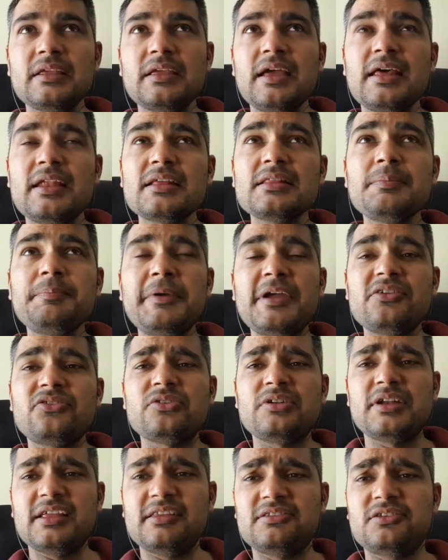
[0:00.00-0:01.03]
Another
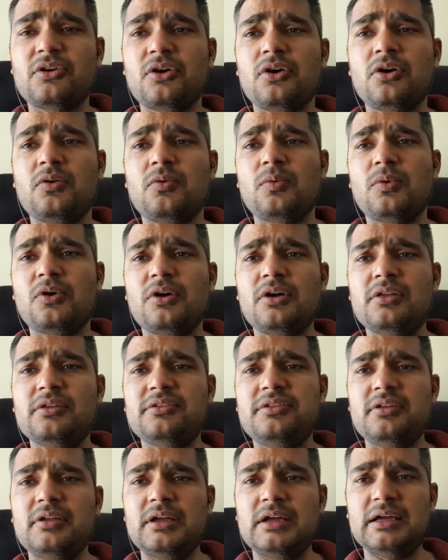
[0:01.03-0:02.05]
patient I saw
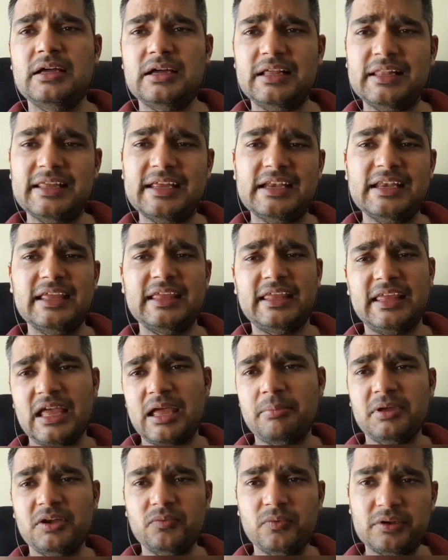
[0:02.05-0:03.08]
was a lady
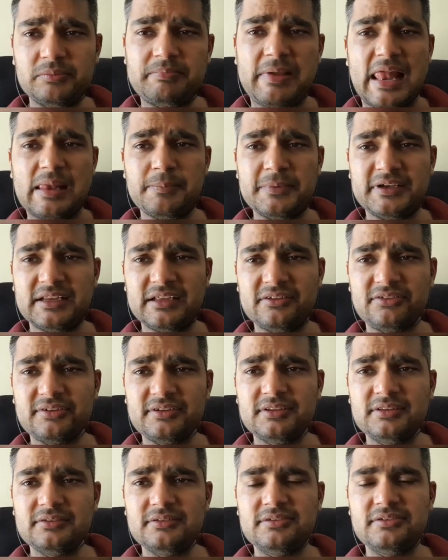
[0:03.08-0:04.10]
came in with
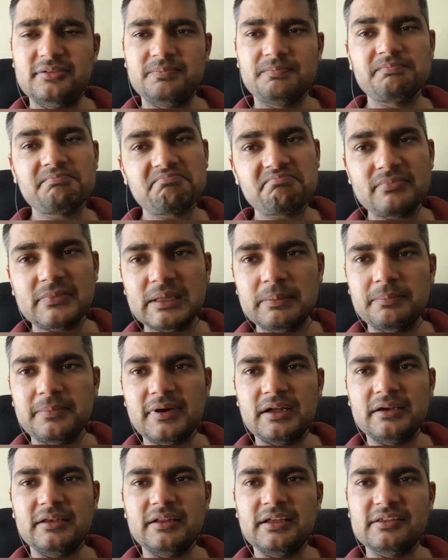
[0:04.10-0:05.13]
palpitations,
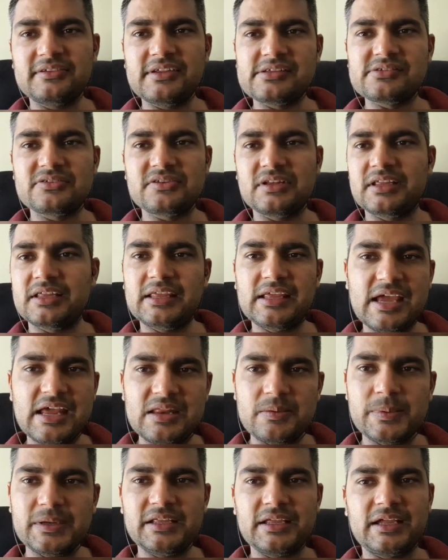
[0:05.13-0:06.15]
but essentially
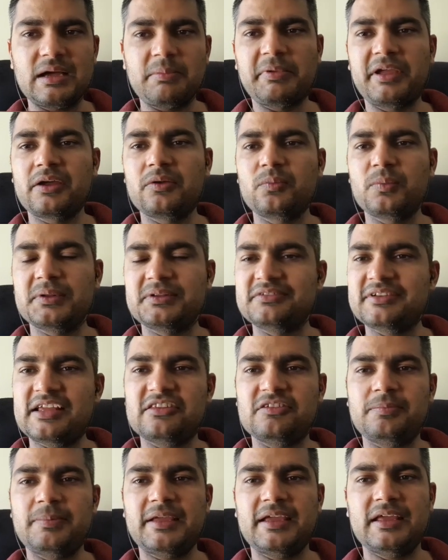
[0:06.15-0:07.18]
anybody coming in with
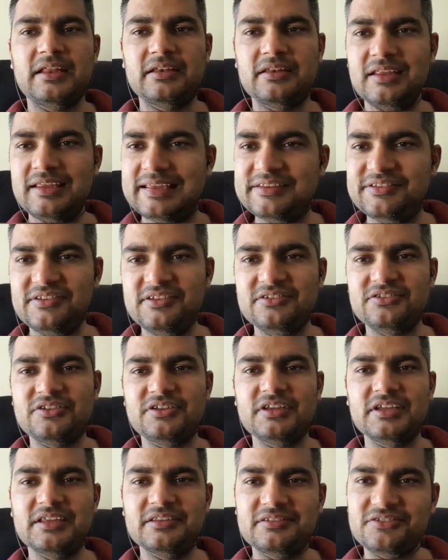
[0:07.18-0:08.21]
chest pain,
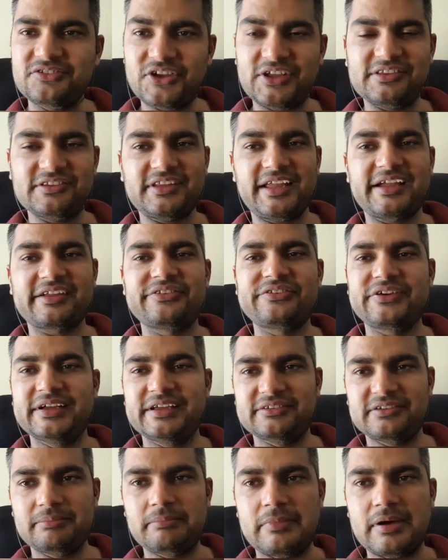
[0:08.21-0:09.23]
ECG, chest X-ray
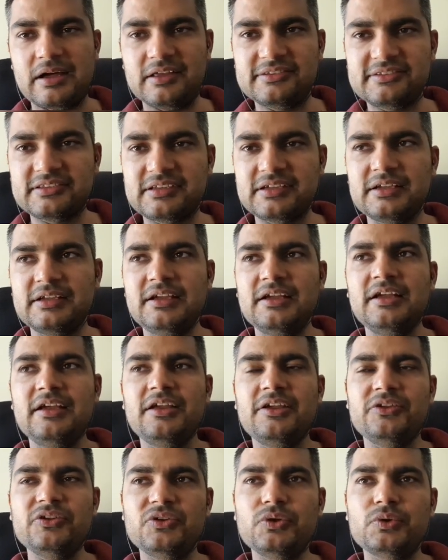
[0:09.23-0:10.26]
is a must.
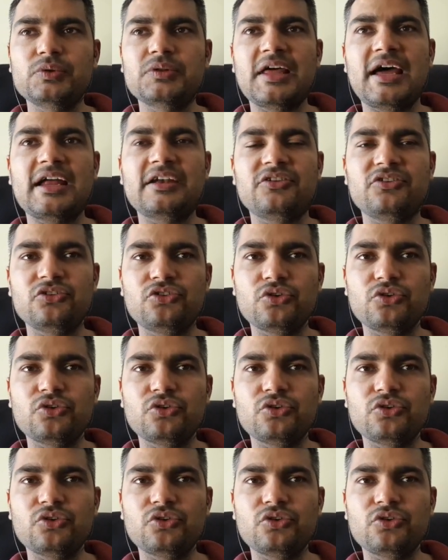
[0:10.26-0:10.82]
You do that, you